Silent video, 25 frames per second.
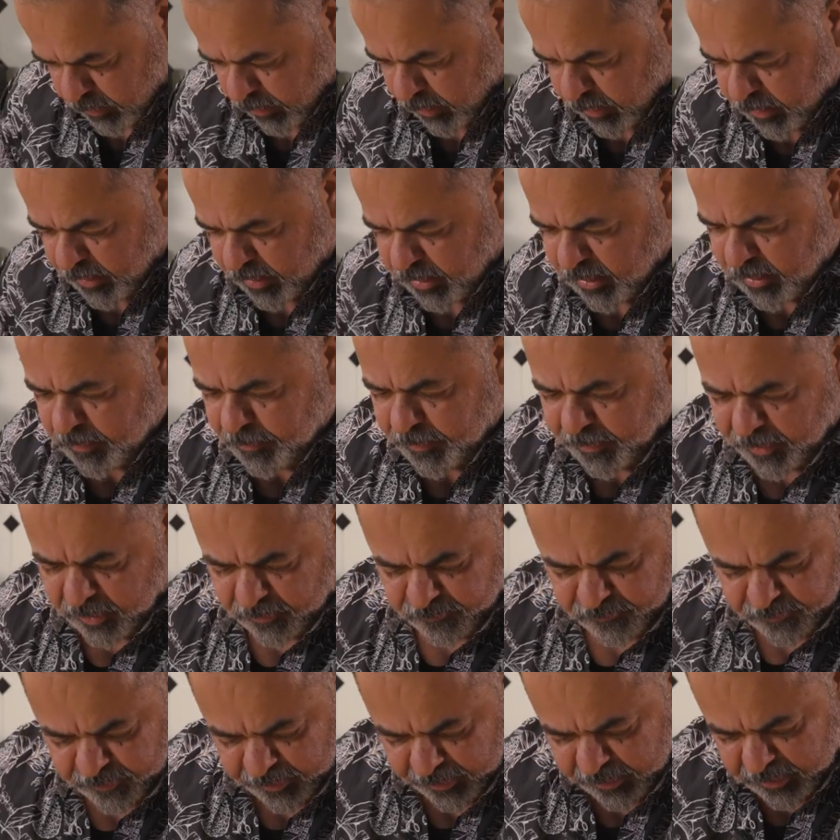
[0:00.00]
A little bit
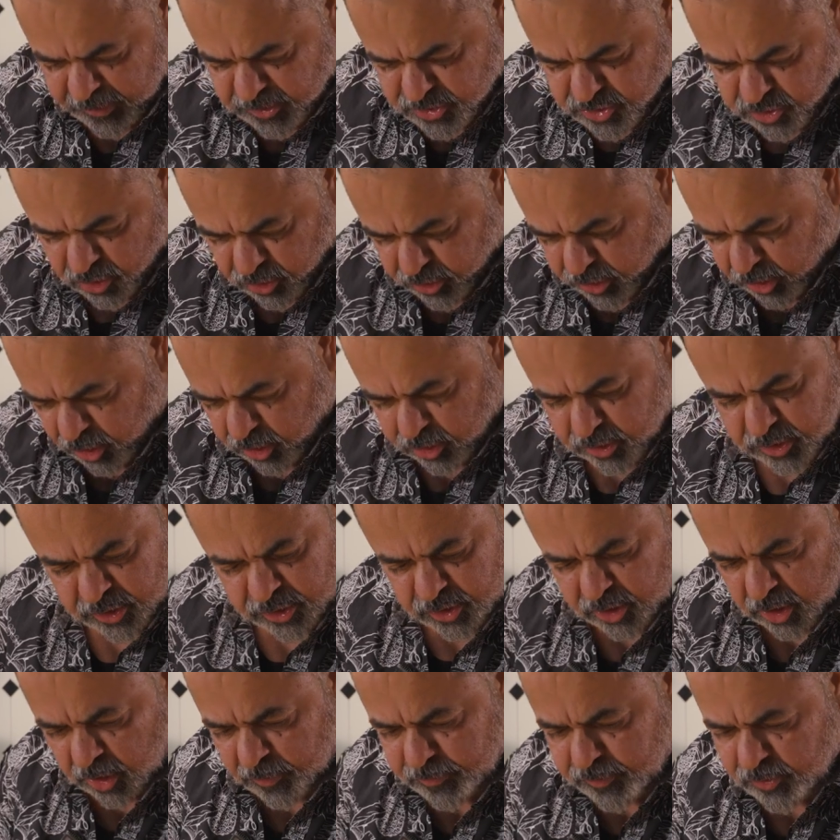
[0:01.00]
of green is okay on the
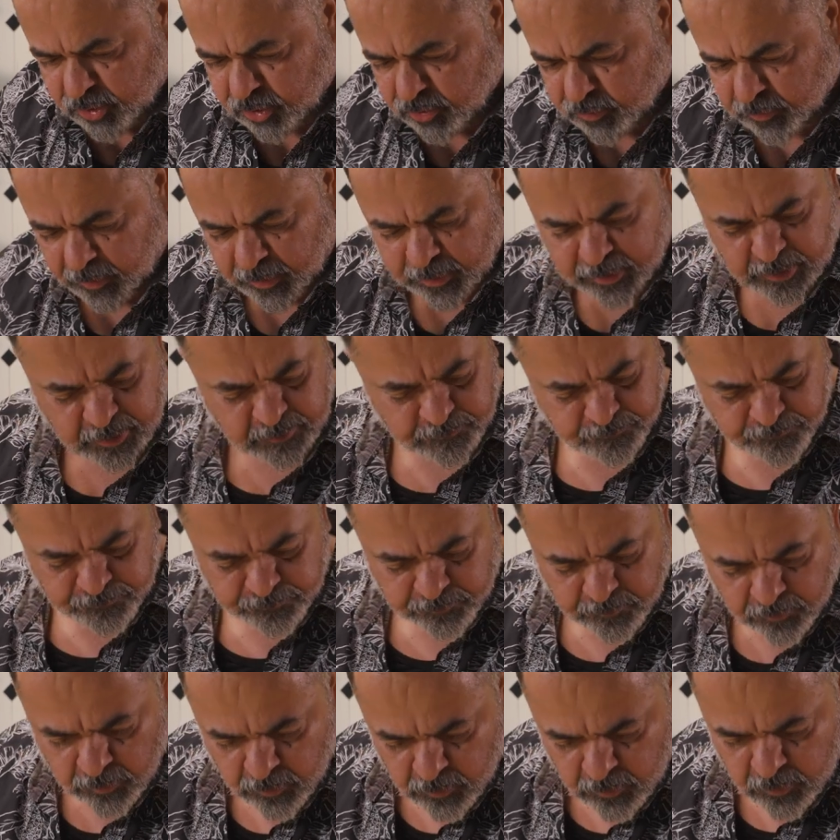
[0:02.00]
top, don't worry.
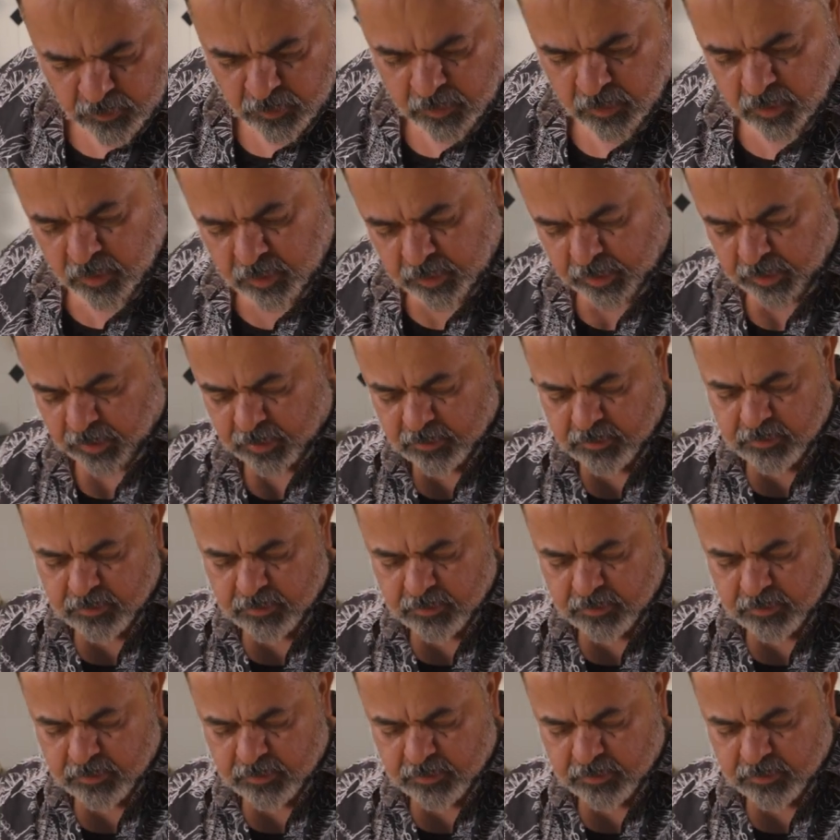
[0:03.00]
Okay.